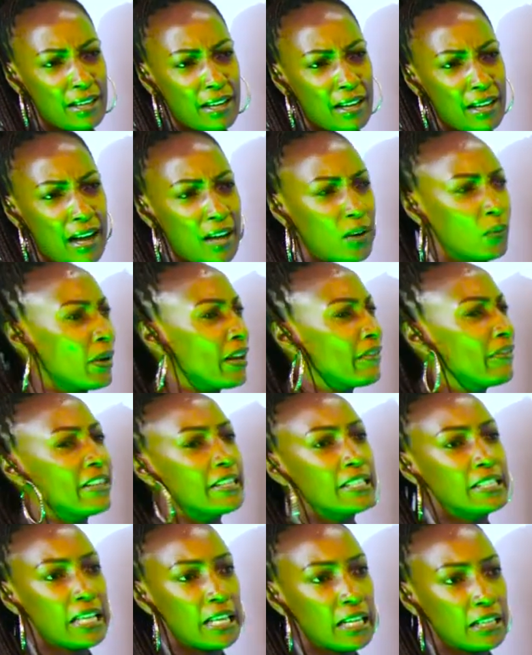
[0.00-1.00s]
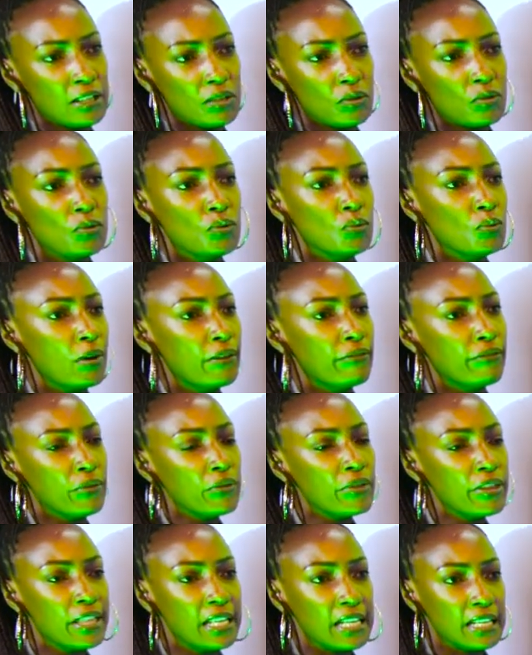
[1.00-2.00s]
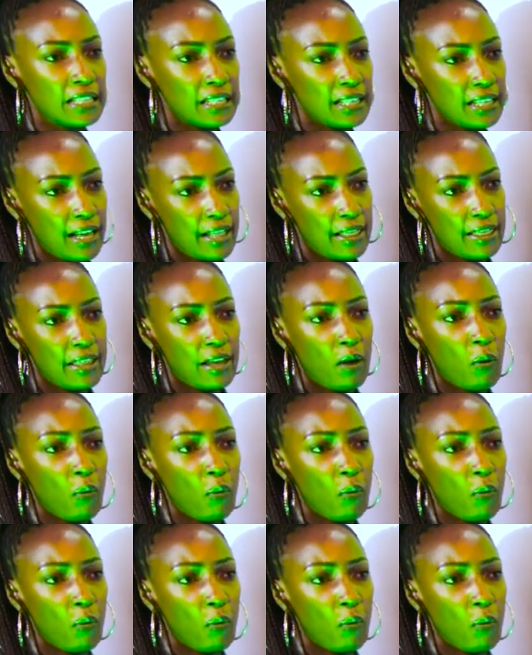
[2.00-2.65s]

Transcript: and whatever it takes to do a few things here and